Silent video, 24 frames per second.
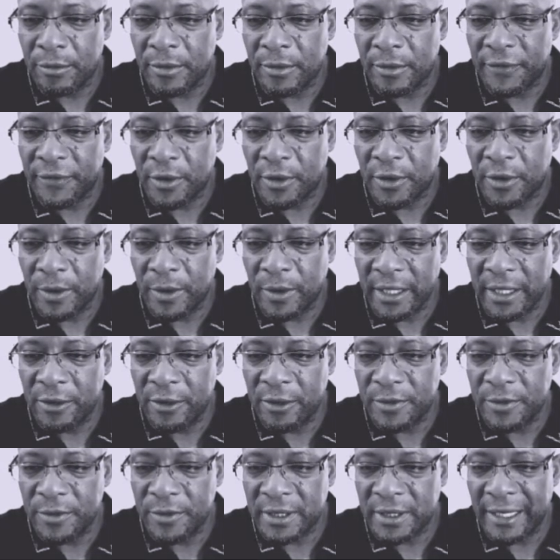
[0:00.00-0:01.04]
If the queen
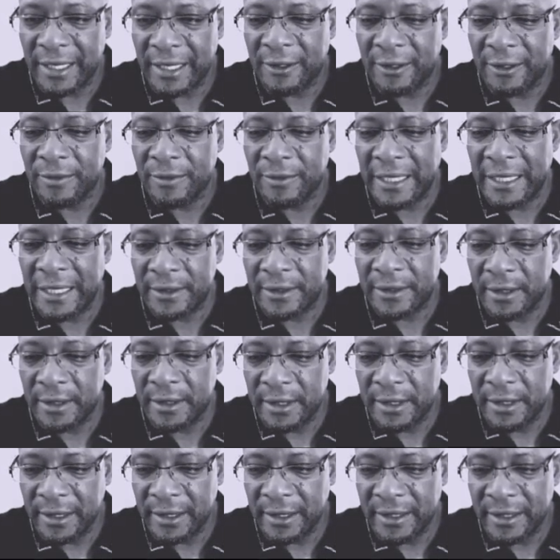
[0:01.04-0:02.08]
comes down like they
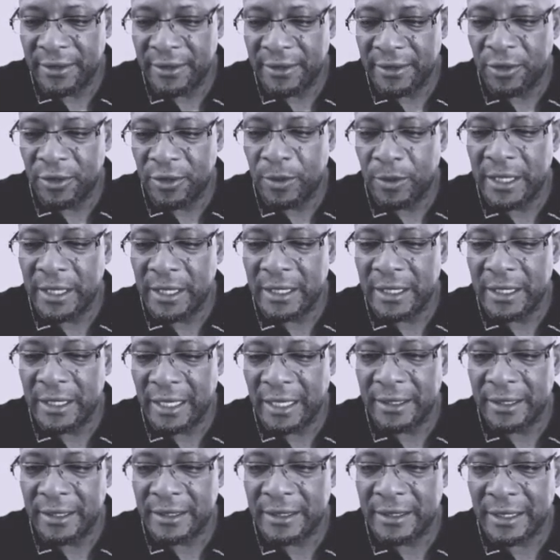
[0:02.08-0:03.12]
did, then the queen
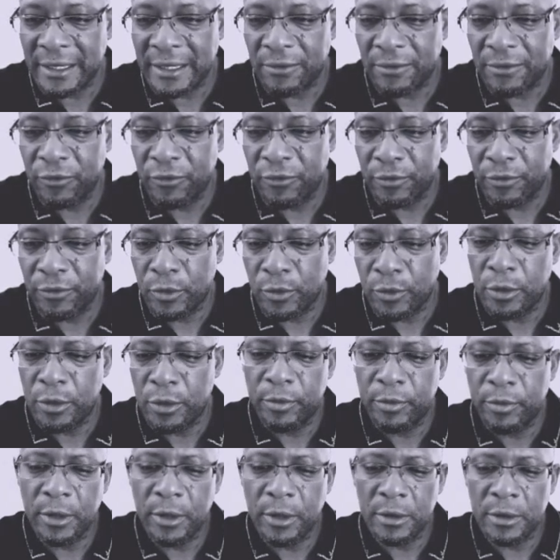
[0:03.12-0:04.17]
can attack. Oh,
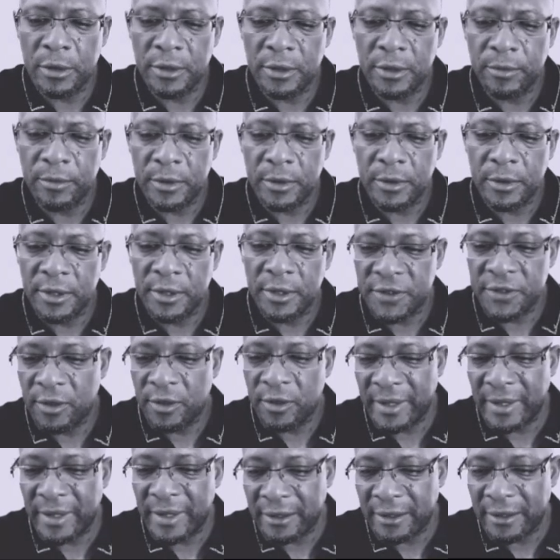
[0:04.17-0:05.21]
but hold on. No, it's
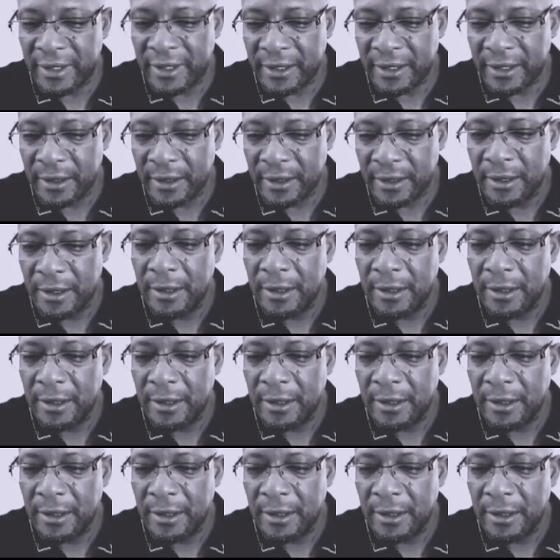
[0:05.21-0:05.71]
not back rank.